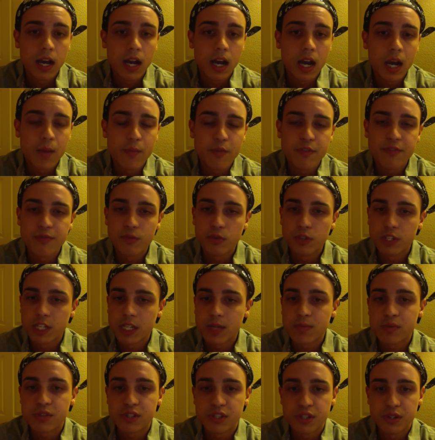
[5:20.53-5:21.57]
I'm a
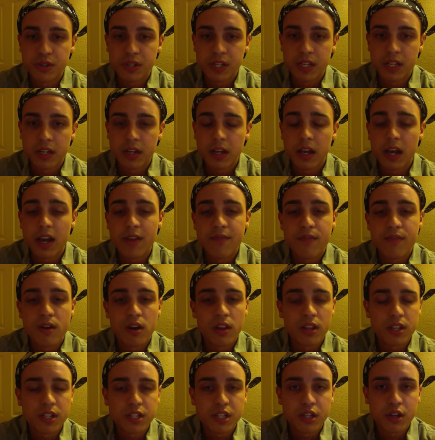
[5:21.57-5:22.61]
full-time student. I
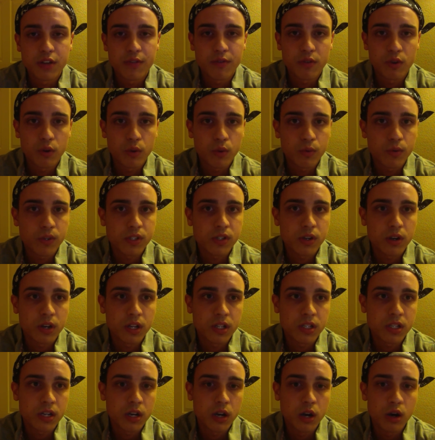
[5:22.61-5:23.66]
volunteer for Northwest
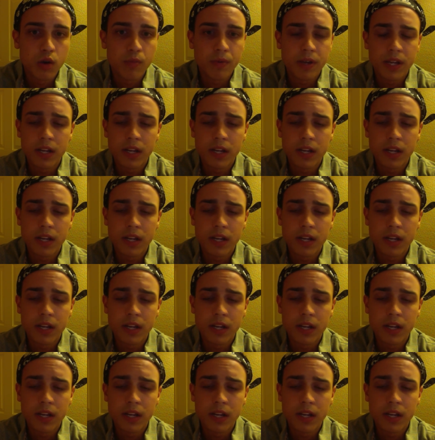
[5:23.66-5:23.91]
Arkansas Hope